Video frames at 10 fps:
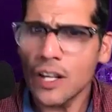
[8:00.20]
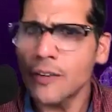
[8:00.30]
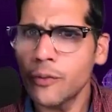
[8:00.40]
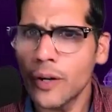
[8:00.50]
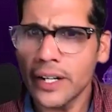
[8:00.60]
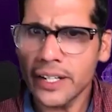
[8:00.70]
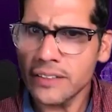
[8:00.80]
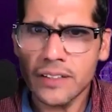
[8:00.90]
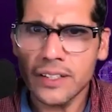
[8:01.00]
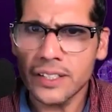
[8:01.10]
software, I
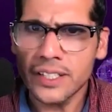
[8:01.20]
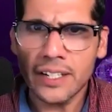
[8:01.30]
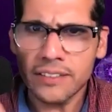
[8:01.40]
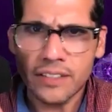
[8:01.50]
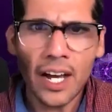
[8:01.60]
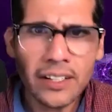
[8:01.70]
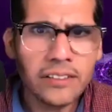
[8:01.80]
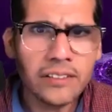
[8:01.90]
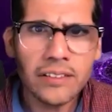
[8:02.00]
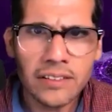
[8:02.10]
guess, that connects the
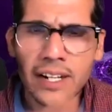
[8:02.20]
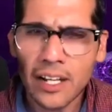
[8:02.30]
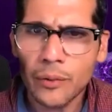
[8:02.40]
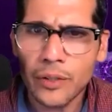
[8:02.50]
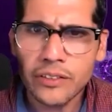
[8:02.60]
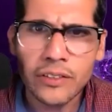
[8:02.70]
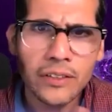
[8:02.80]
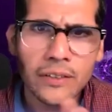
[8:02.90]
dots. Is that how it works?